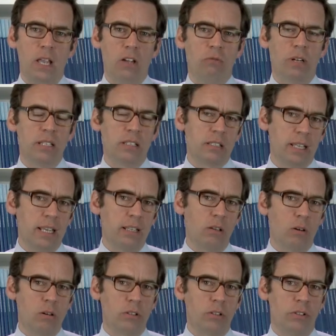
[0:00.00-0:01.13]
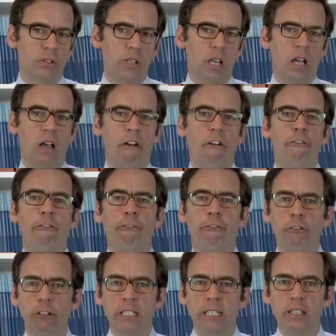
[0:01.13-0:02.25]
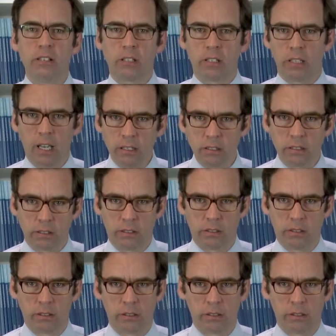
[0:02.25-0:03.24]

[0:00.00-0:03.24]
When state organs are fully seconded,